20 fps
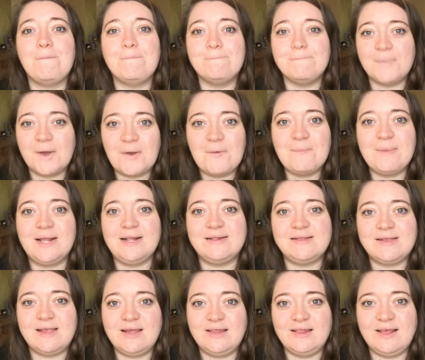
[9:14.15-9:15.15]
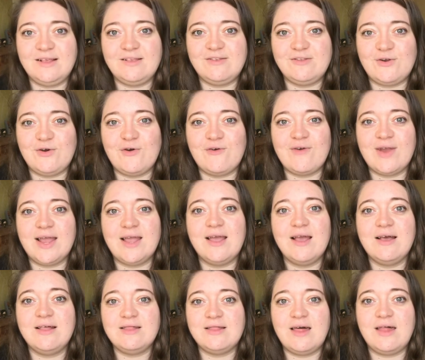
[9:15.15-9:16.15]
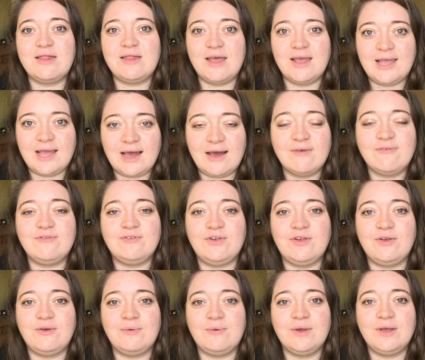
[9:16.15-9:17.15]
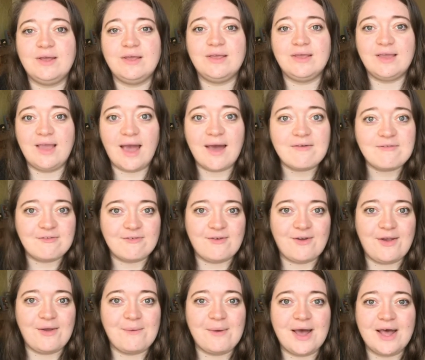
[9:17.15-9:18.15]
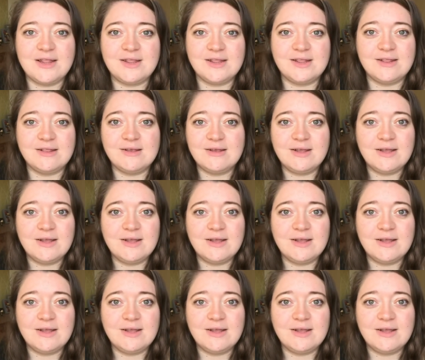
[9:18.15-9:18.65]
moment in this story that they have to get through and